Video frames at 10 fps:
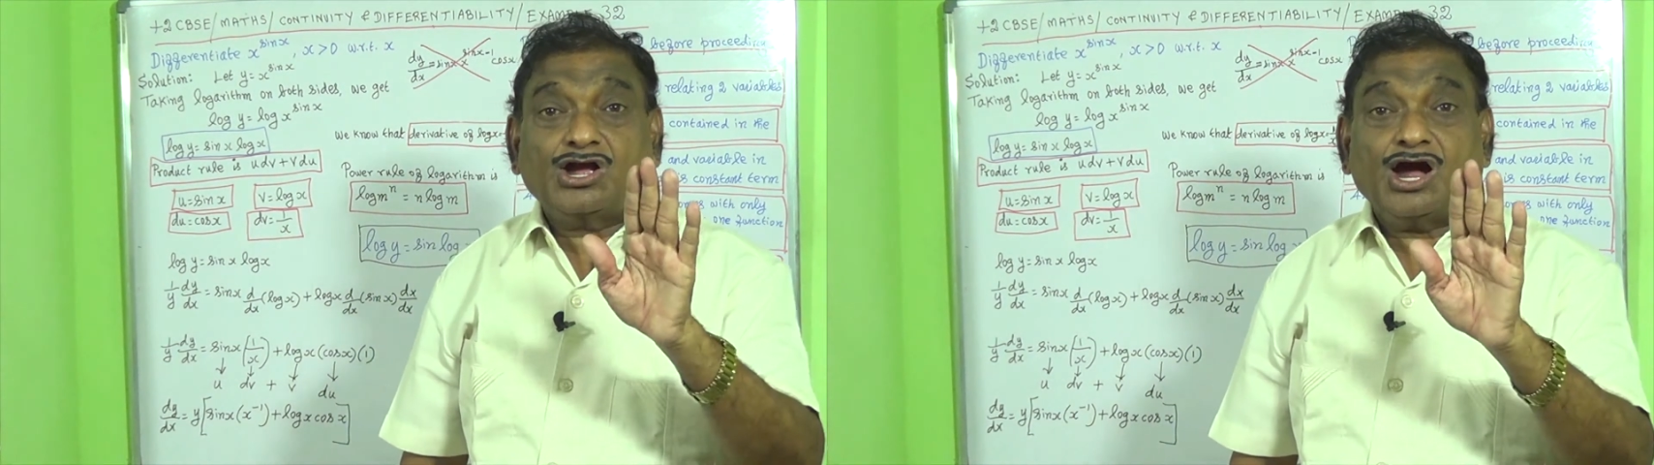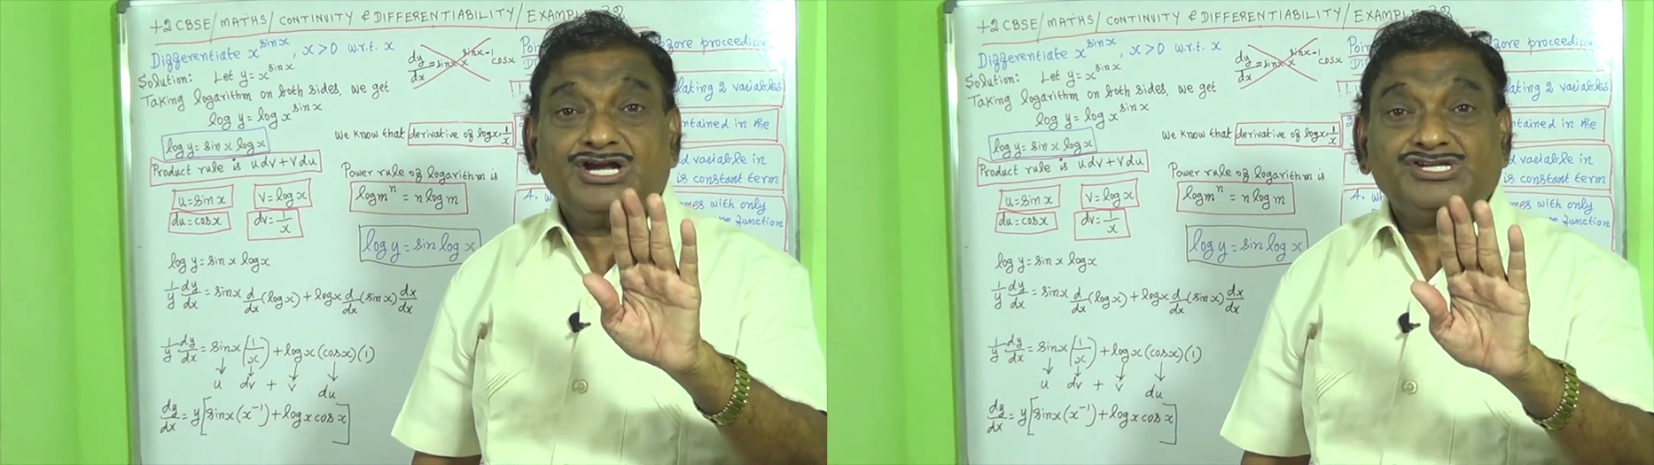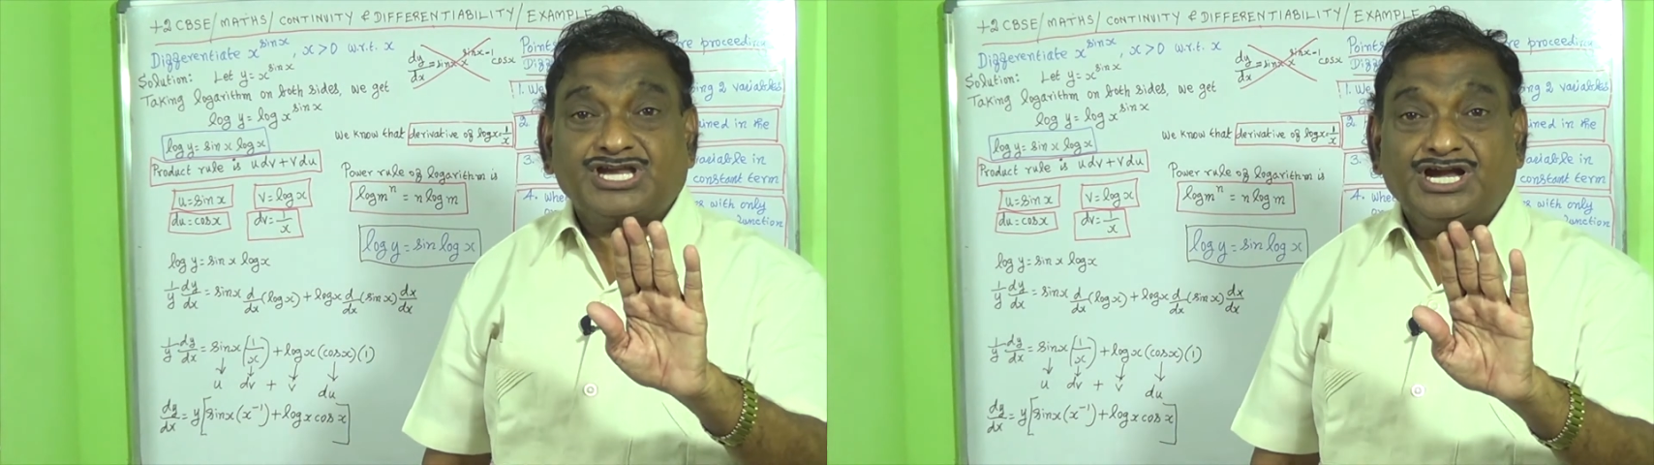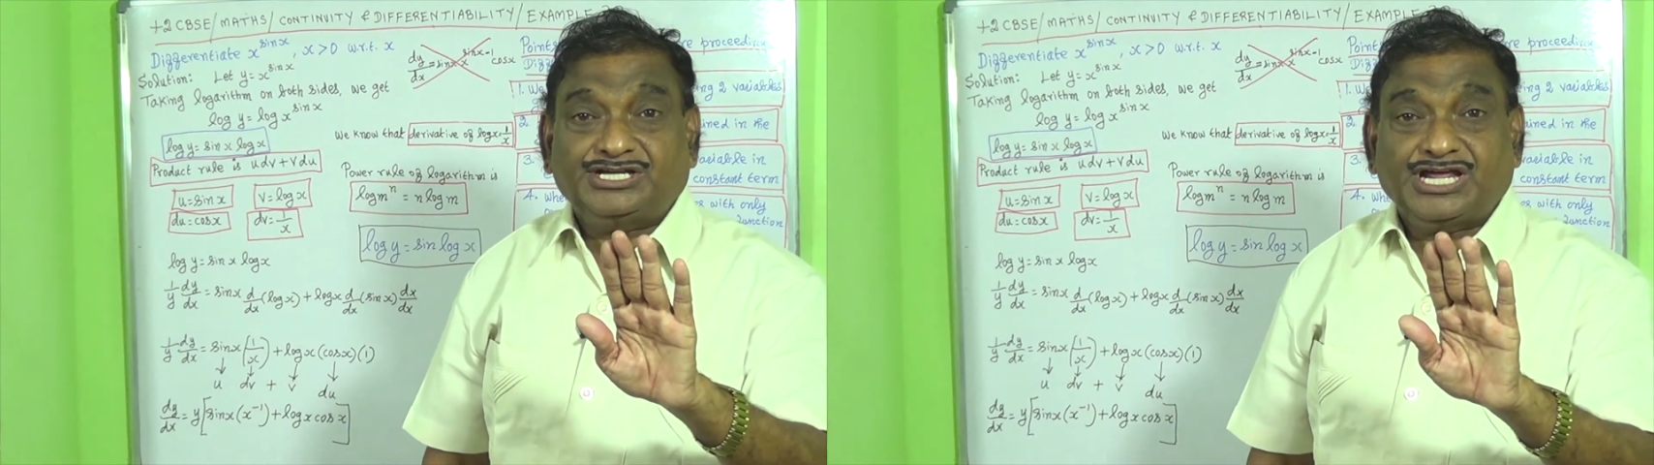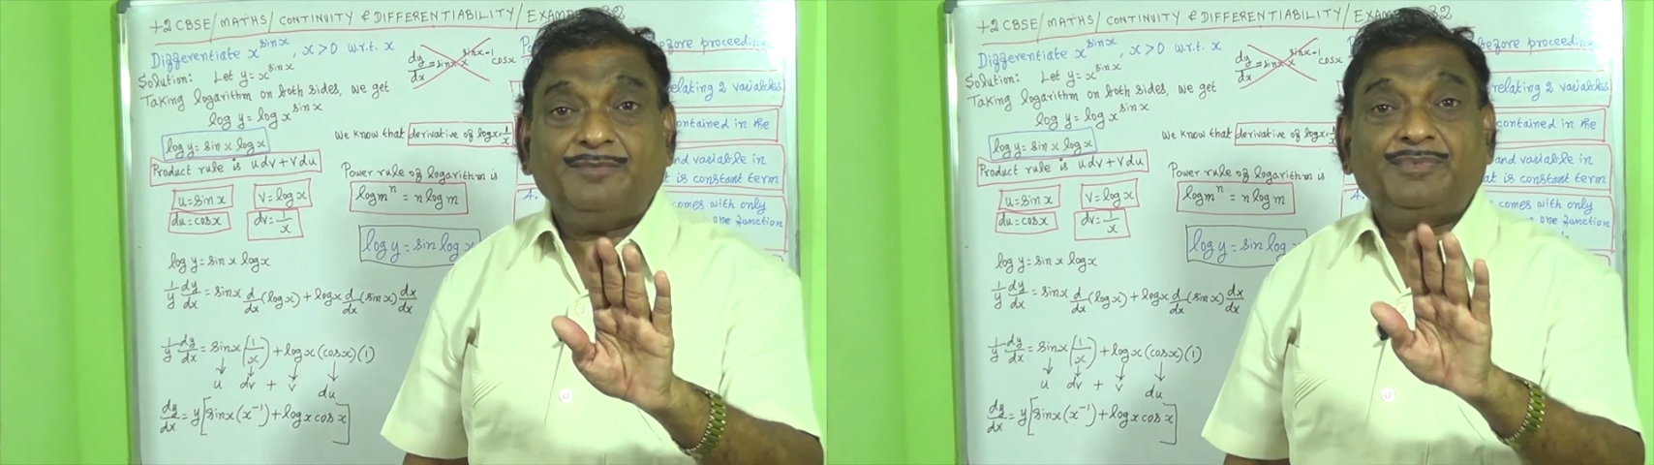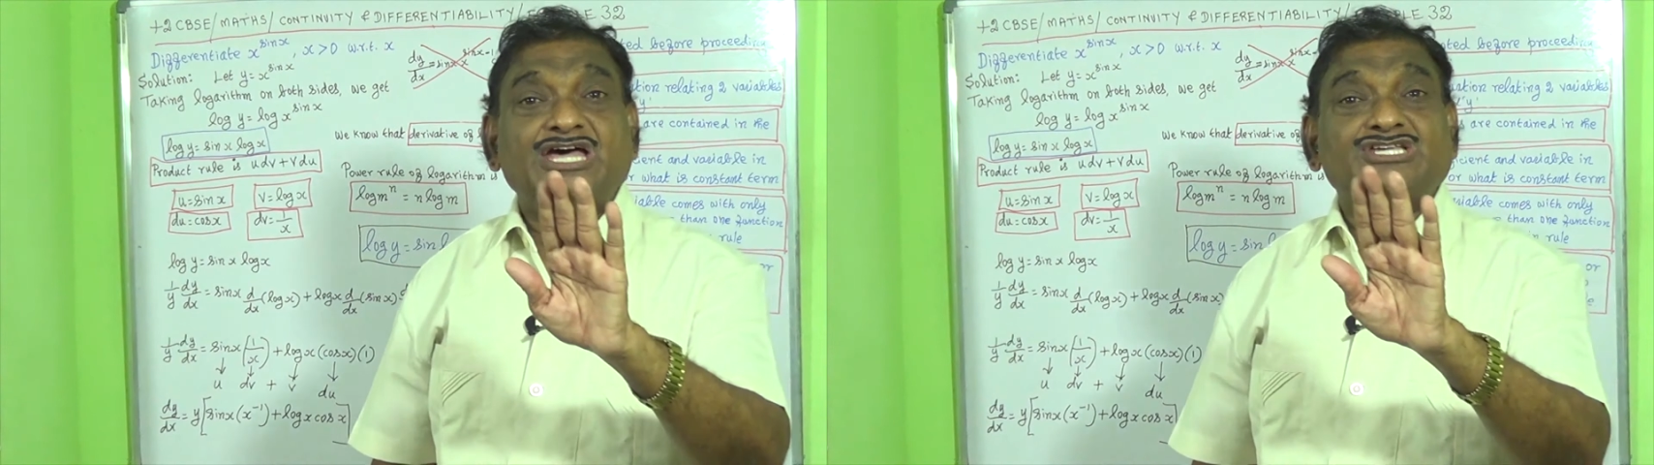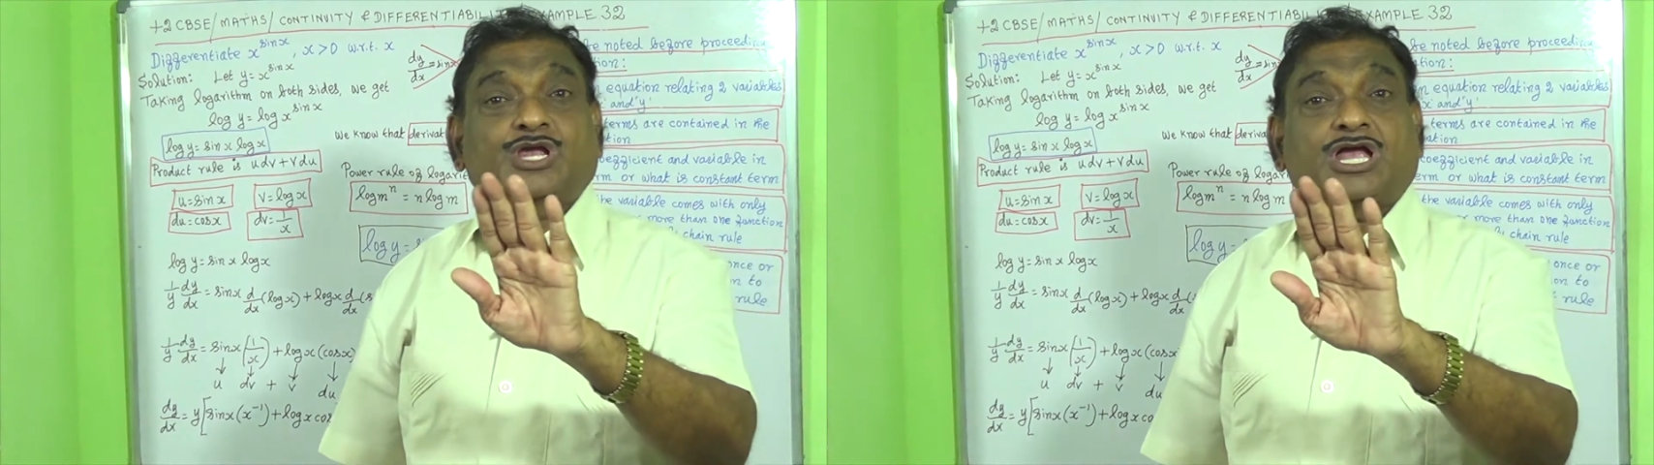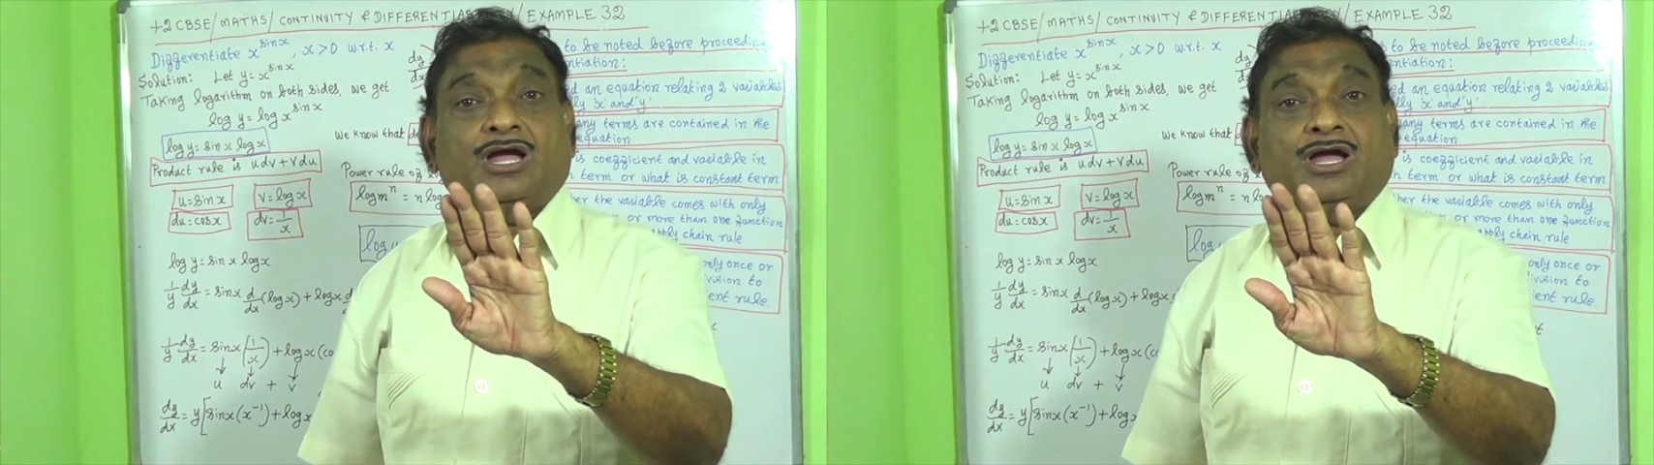constant term
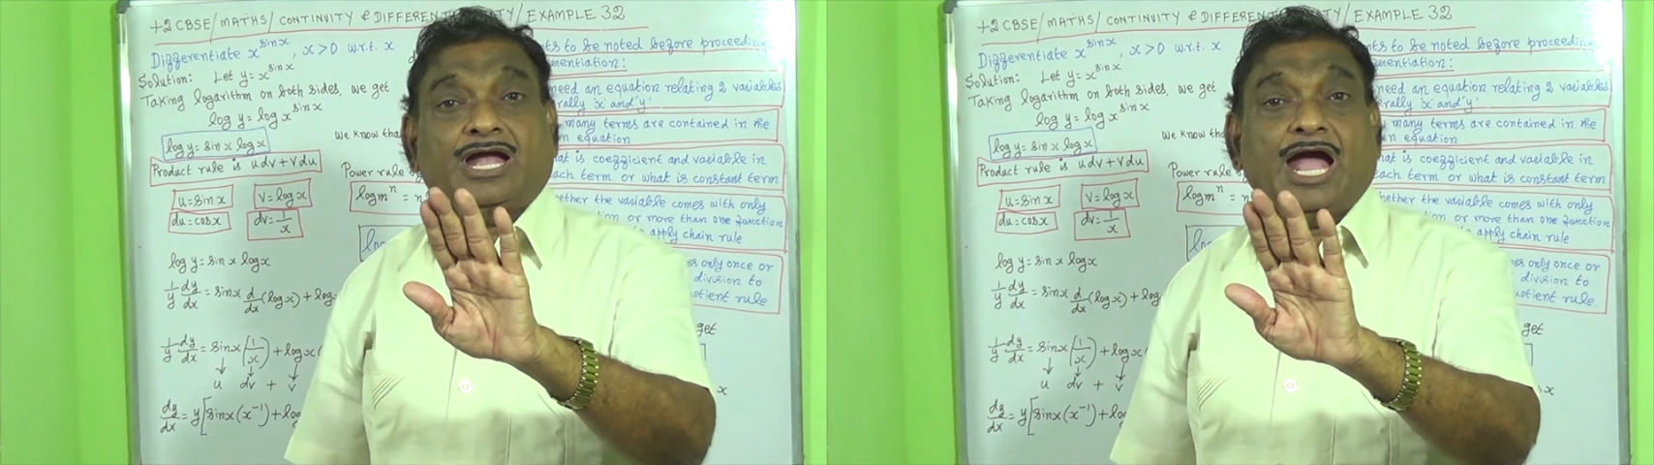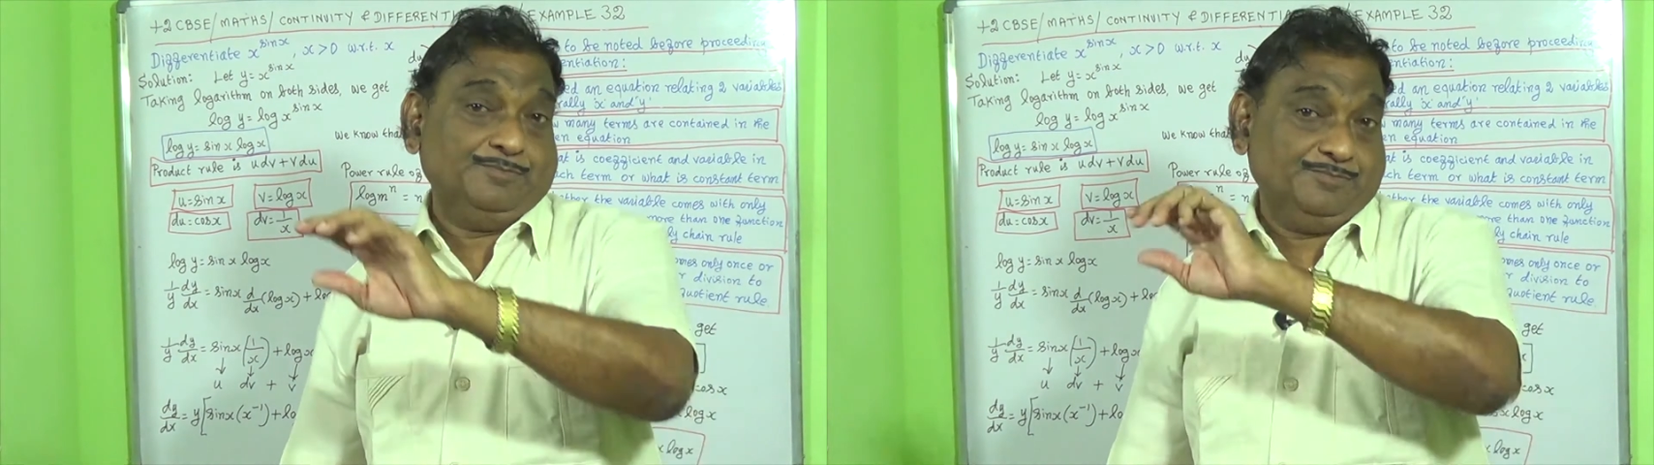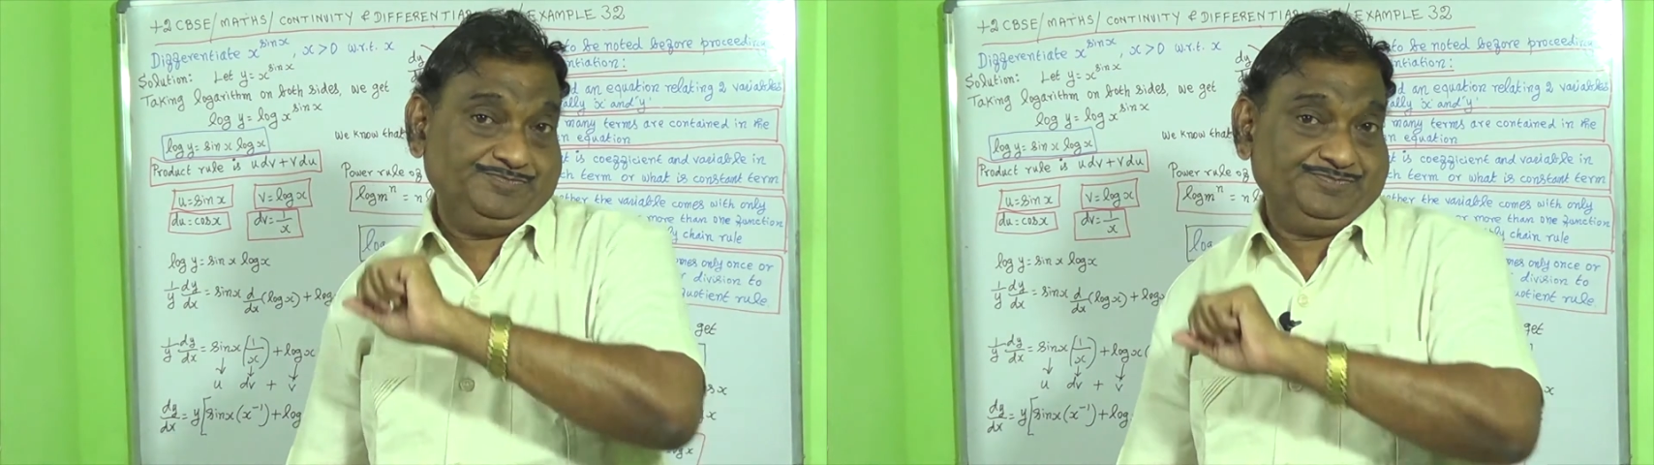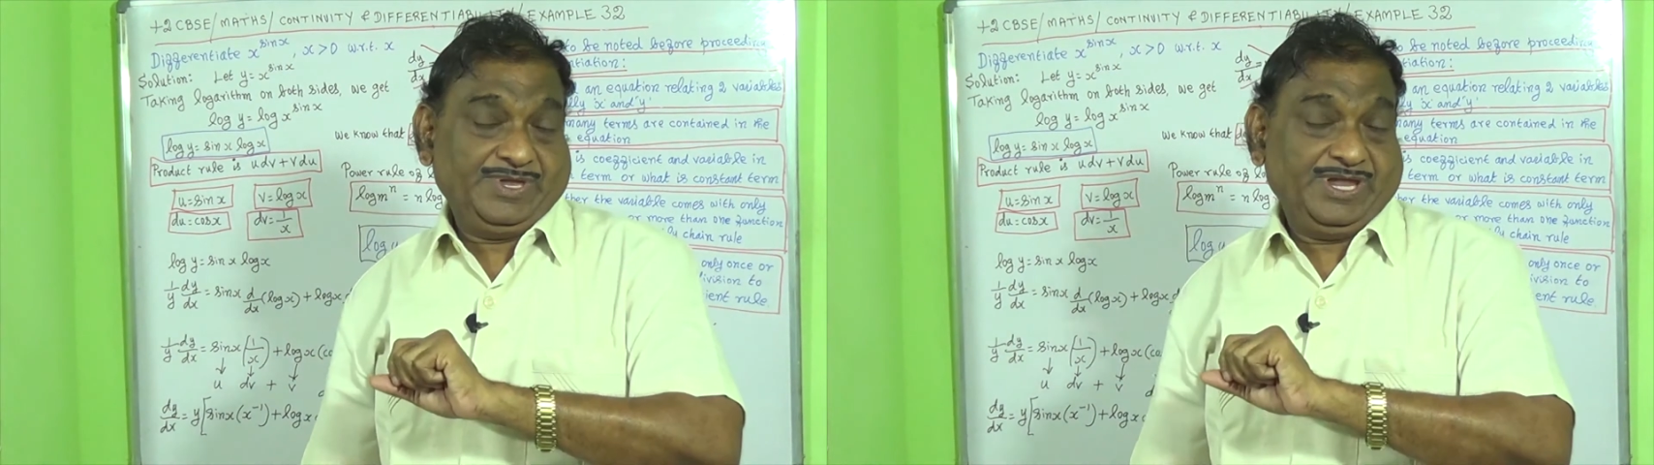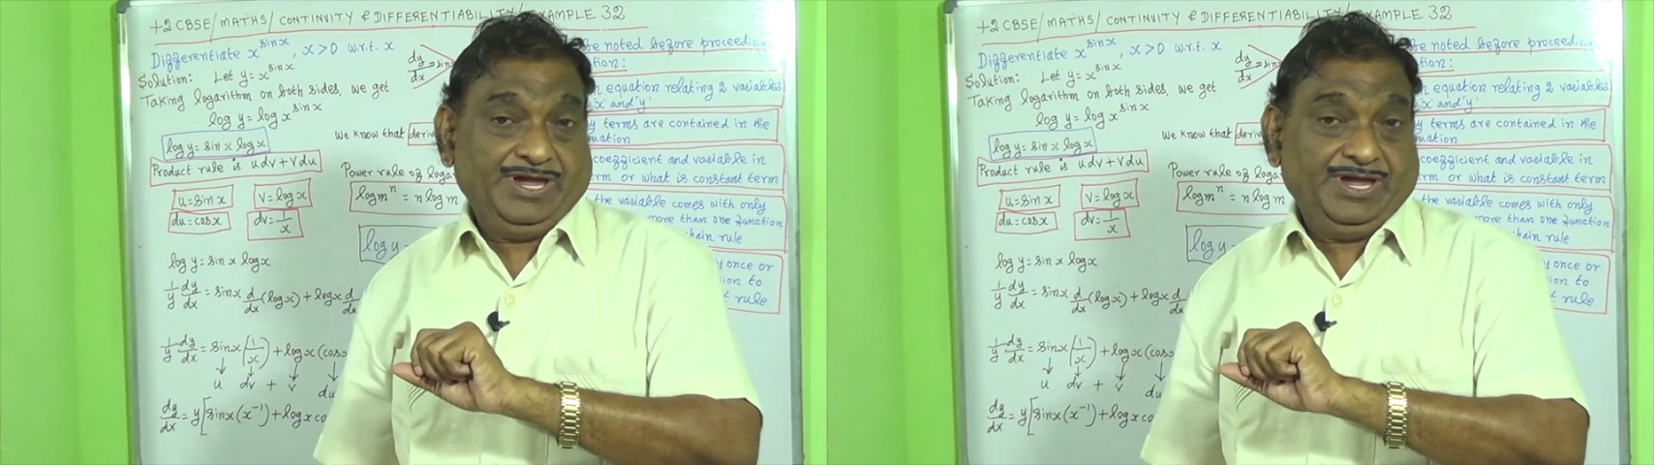has come.